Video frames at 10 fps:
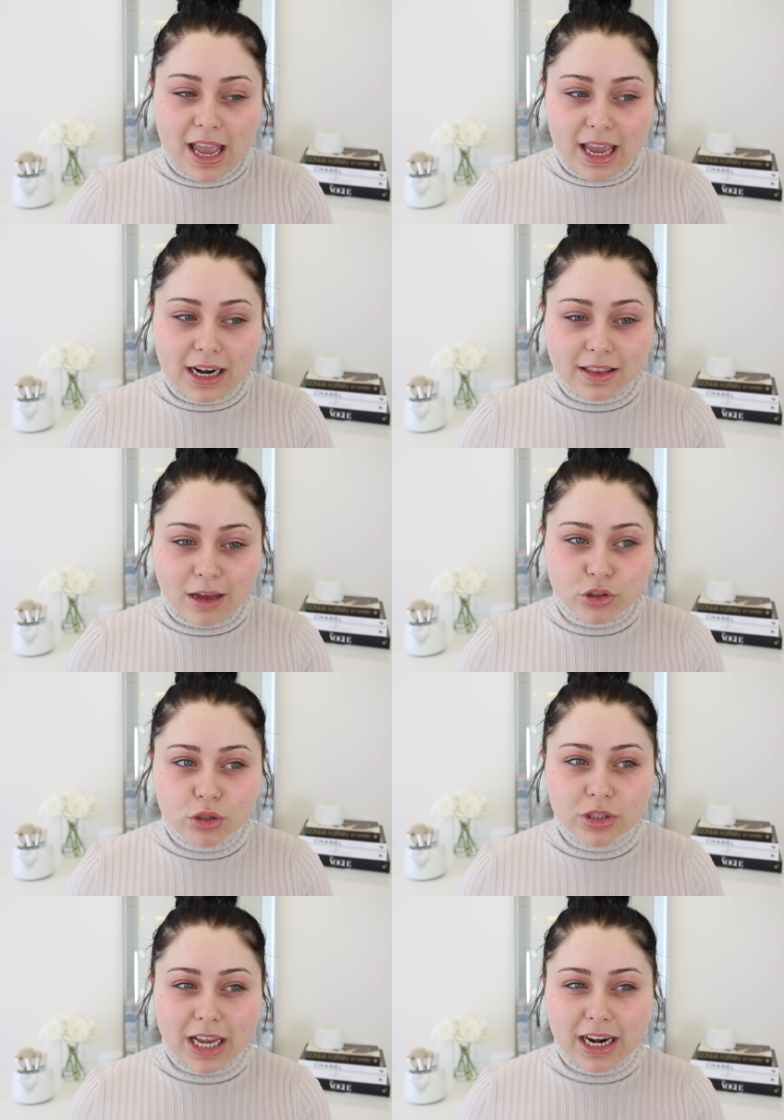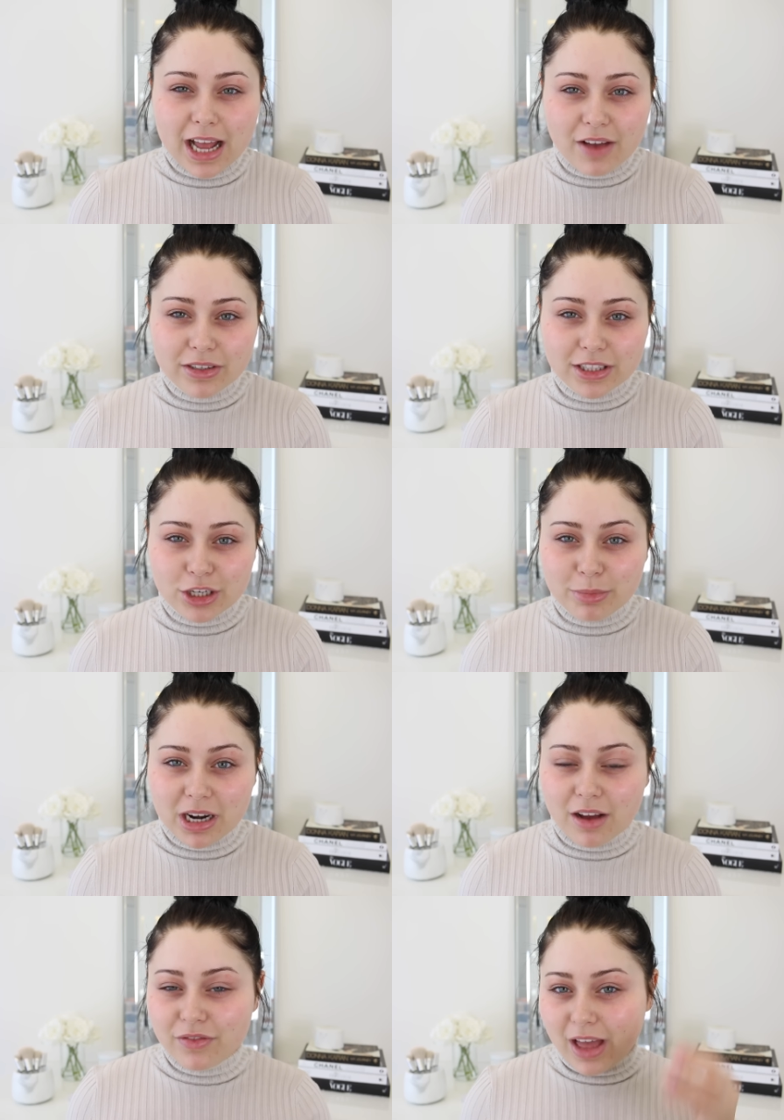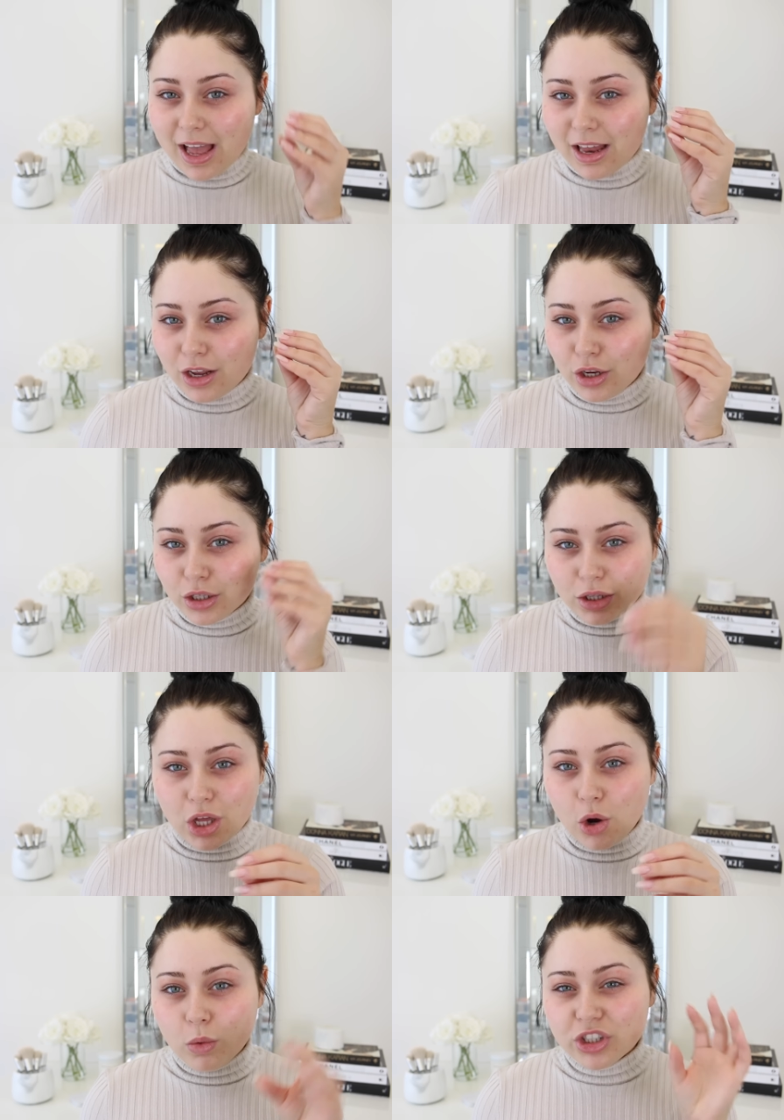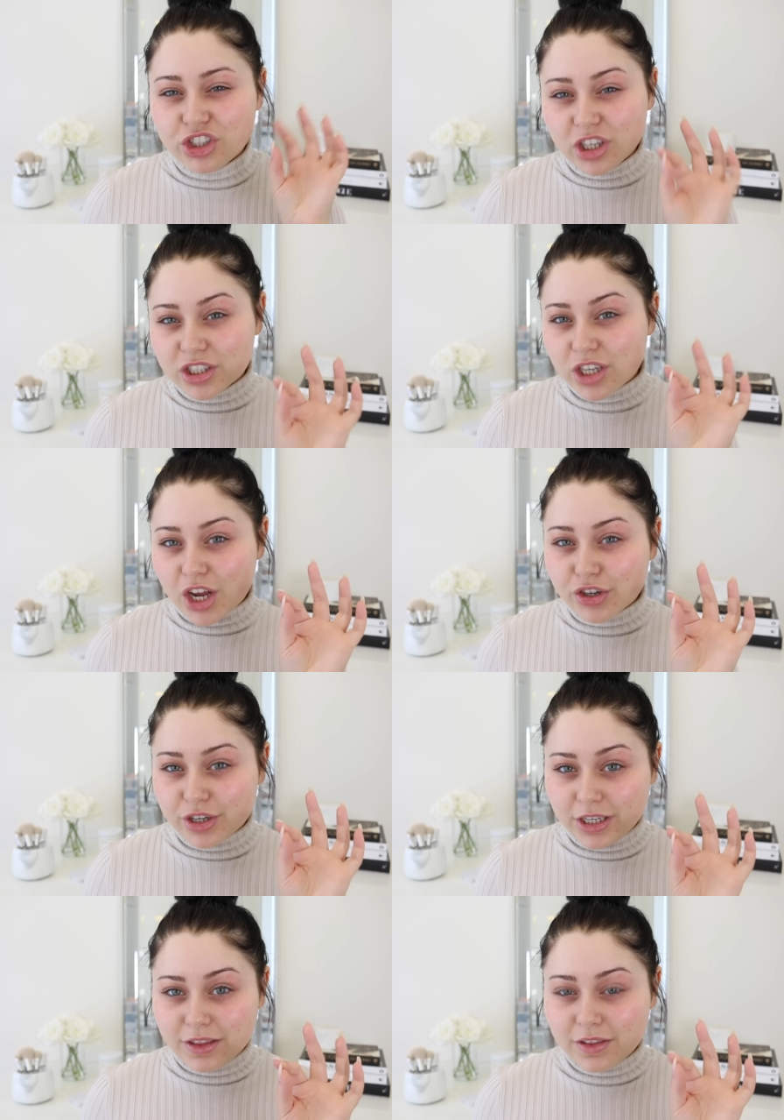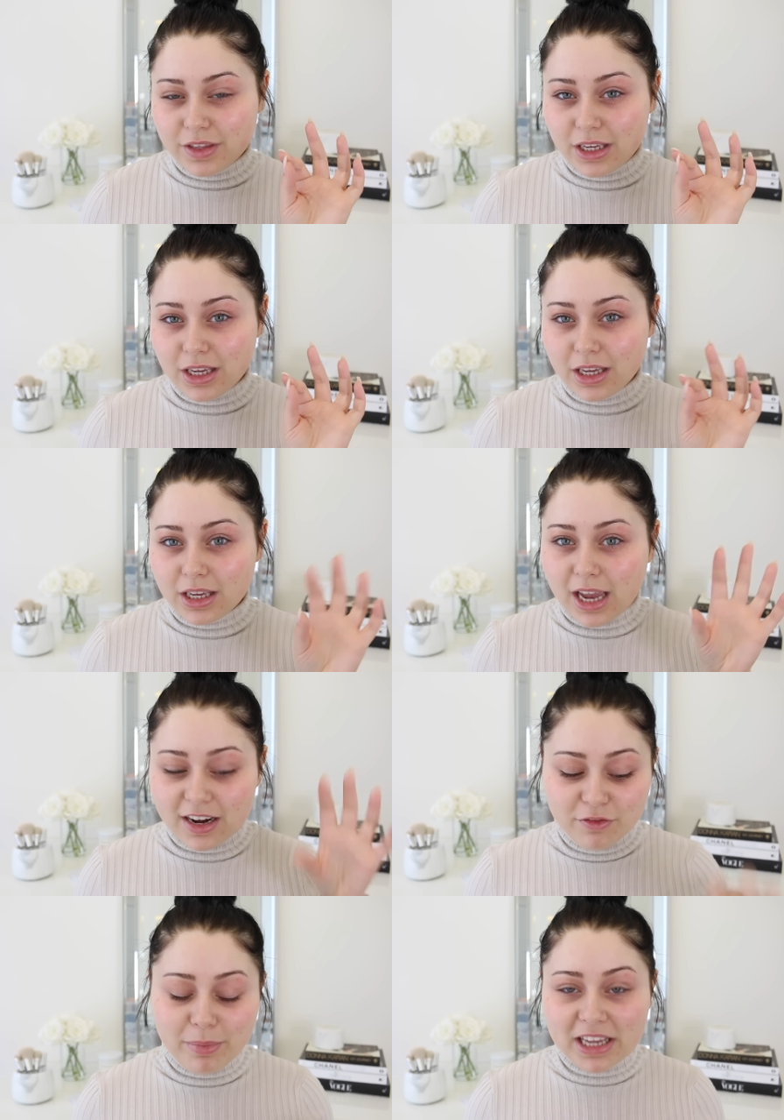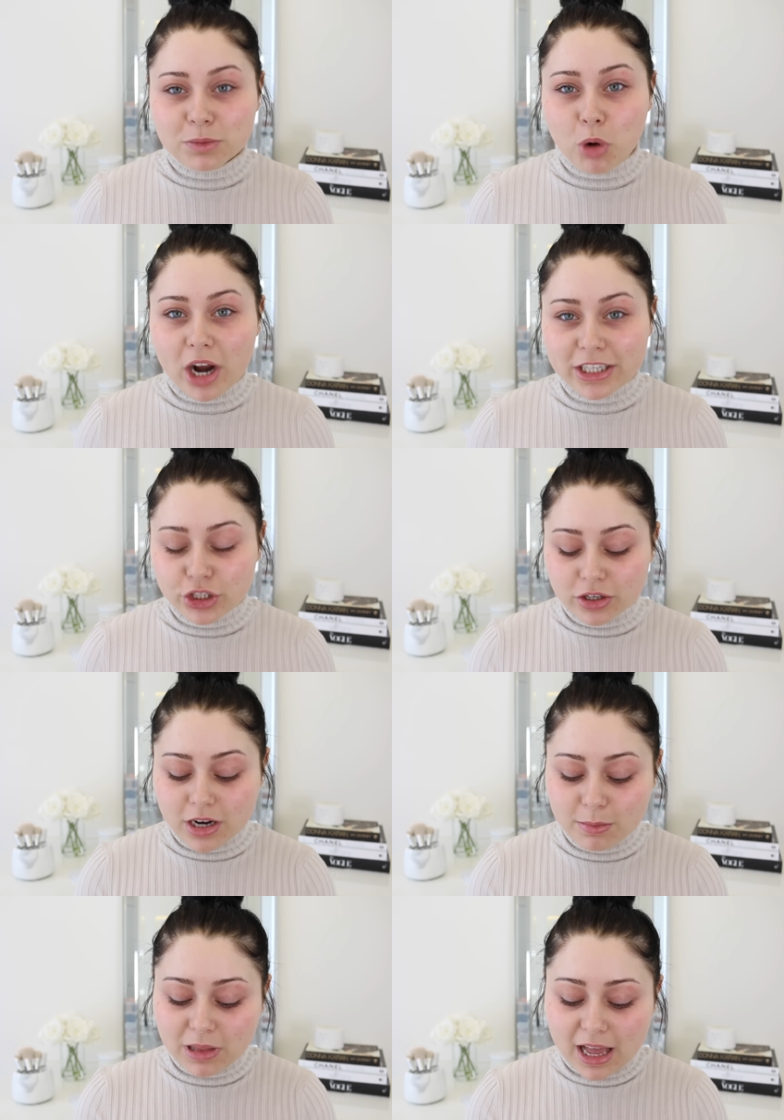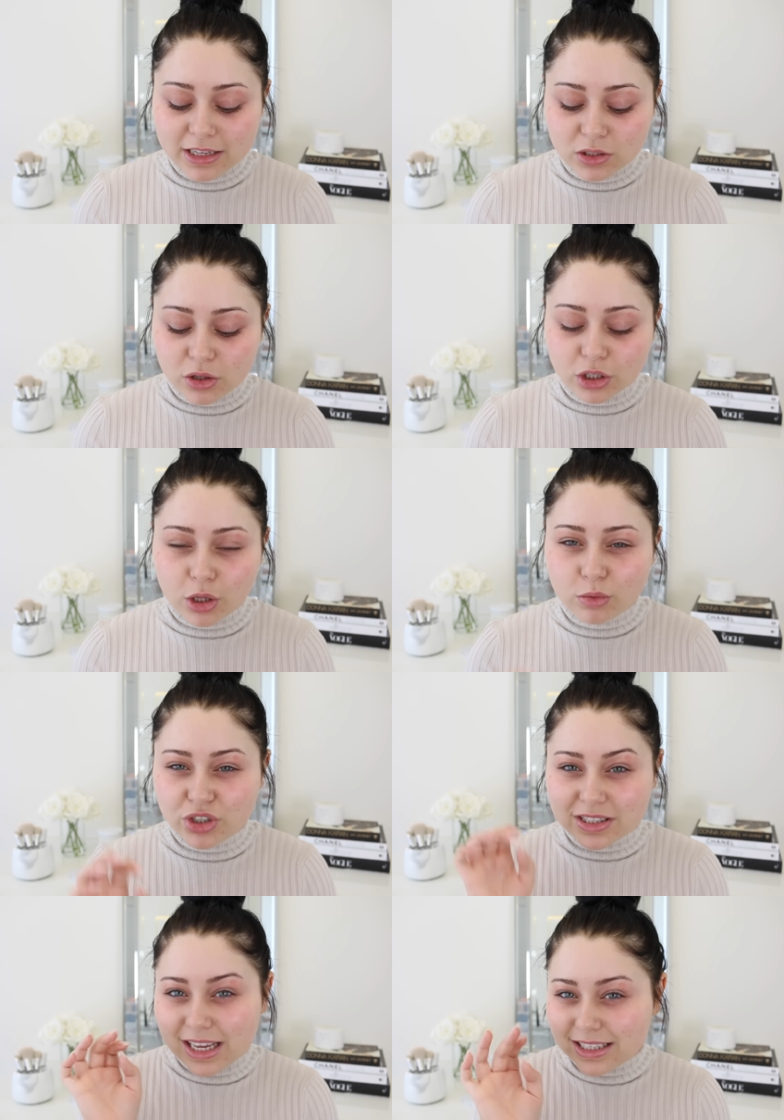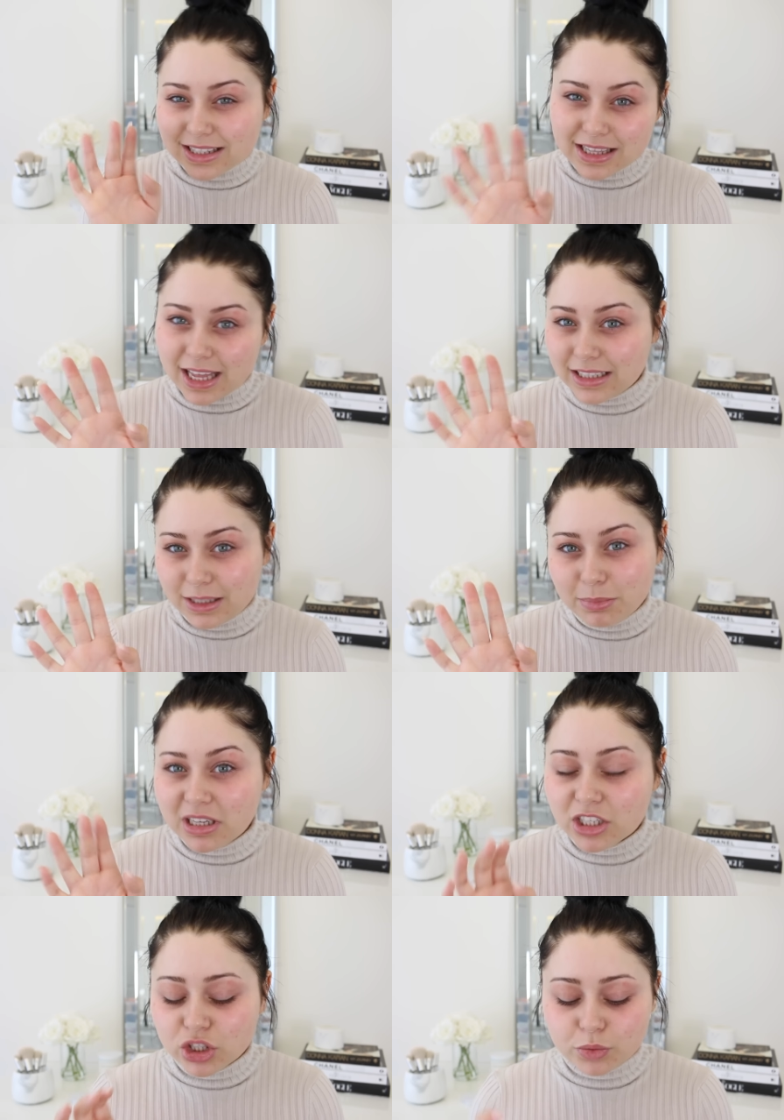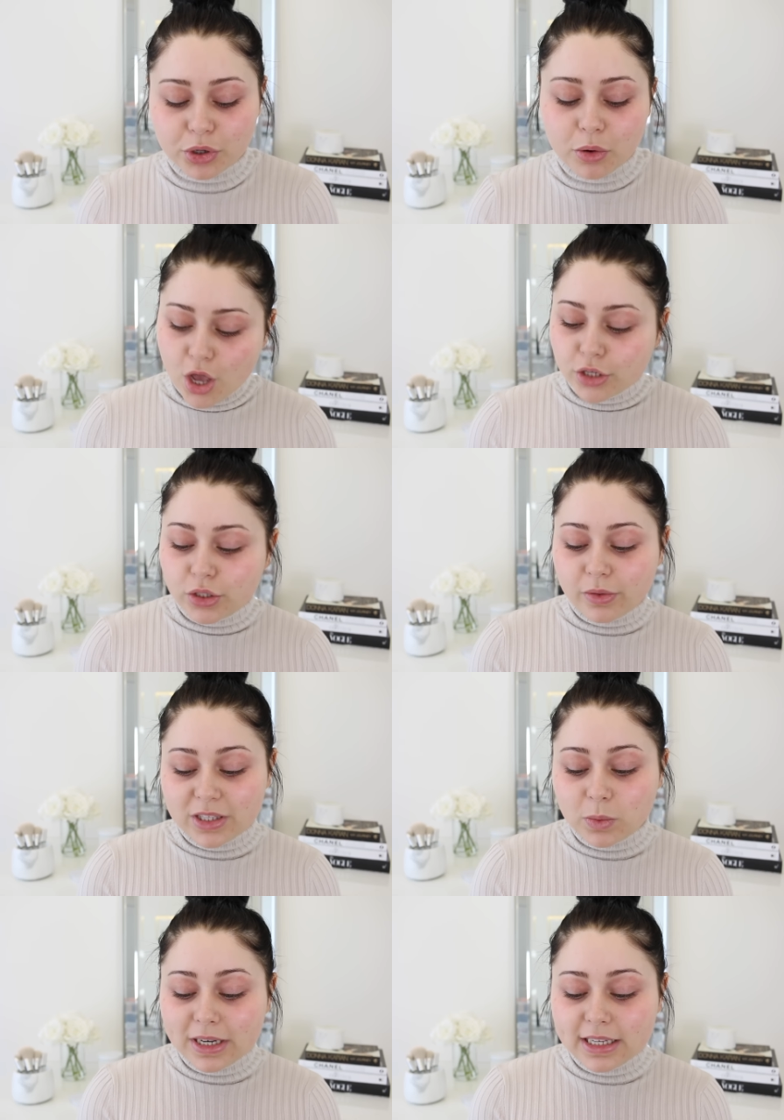it allows you to kind of have a little bit of that glow just underneath the kind of base product you're going to apply, so the glow just like slightly peeks through. So this one